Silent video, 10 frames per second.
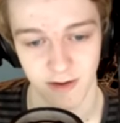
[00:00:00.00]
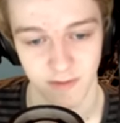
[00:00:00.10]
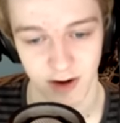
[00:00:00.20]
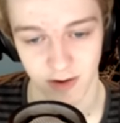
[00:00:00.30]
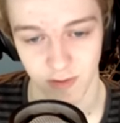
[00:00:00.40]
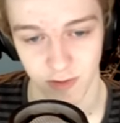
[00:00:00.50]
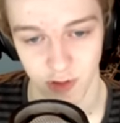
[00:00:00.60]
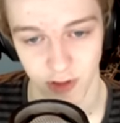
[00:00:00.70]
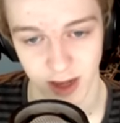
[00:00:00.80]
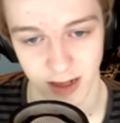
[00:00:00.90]
very cool.
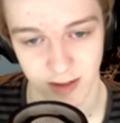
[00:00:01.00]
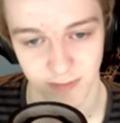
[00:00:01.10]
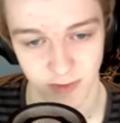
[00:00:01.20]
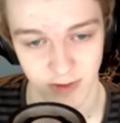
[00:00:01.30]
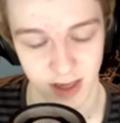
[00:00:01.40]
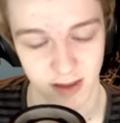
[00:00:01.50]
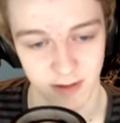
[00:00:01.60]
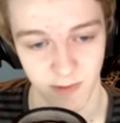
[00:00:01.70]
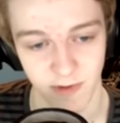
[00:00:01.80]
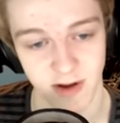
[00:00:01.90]
So that is the first set.
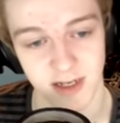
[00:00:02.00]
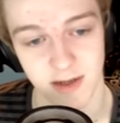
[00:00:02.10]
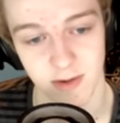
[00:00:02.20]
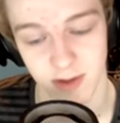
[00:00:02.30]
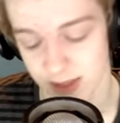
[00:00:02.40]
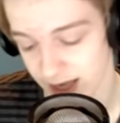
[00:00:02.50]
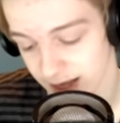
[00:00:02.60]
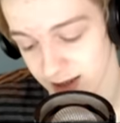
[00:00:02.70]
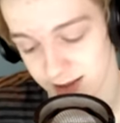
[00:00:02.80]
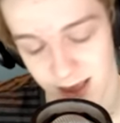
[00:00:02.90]
Let's move on to the
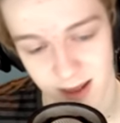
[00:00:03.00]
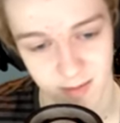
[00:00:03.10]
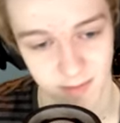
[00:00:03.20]
second set.